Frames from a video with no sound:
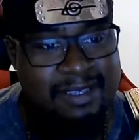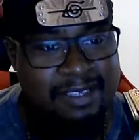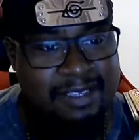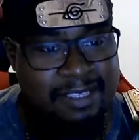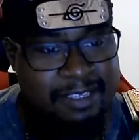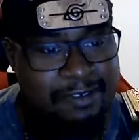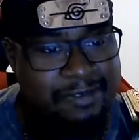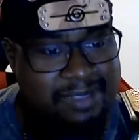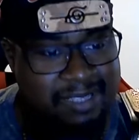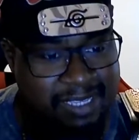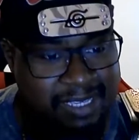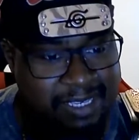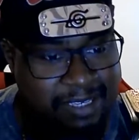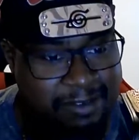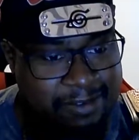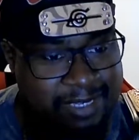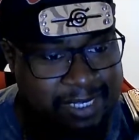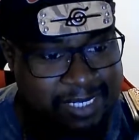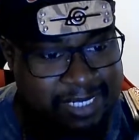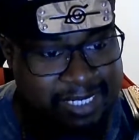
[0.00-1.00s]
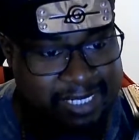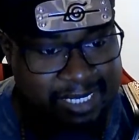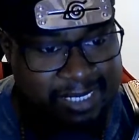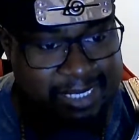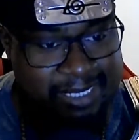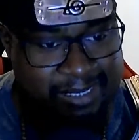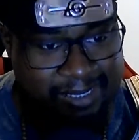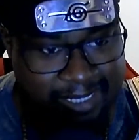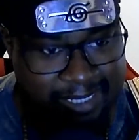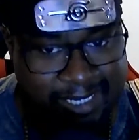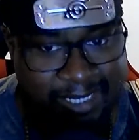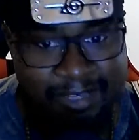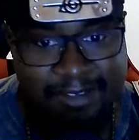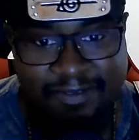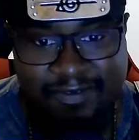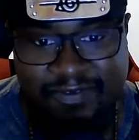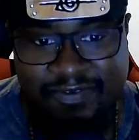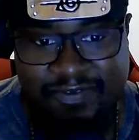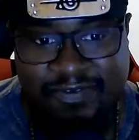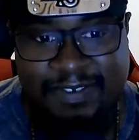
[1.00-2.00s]
You think you can just
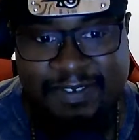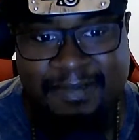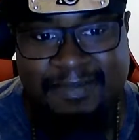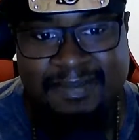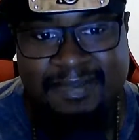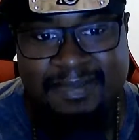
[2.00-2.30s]
leave?